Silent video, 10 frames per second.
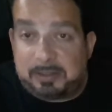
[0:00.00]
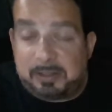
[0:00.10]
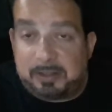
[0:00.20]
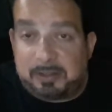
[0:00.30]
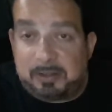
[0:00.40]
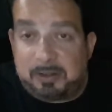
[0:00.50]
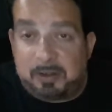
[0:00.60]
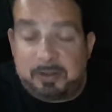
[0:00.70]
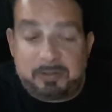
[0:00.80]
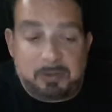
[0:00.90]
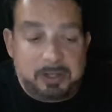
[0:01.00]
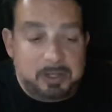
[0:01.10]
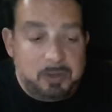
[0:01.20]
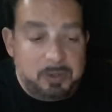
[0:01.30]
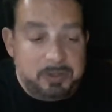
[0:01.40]
You know, you don't always want to
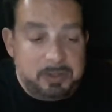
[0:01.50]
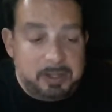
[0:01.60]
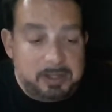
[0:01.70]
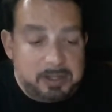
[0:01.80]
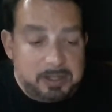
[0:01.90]
go with the